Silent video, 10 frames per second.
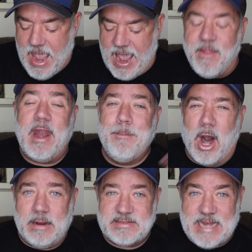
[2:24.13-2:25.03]
And then he
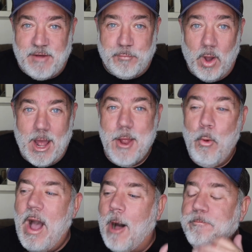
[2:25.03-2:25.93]
bought himself one.
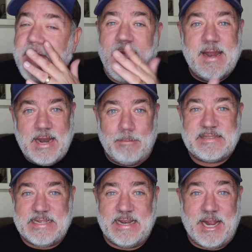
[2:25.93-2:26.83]
Well, they ended up
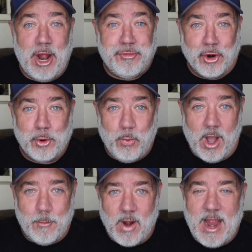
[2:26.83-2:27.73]
sending a third
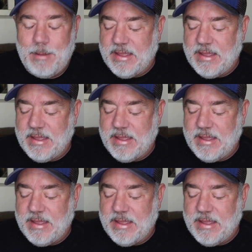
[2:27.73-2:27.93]
one, right?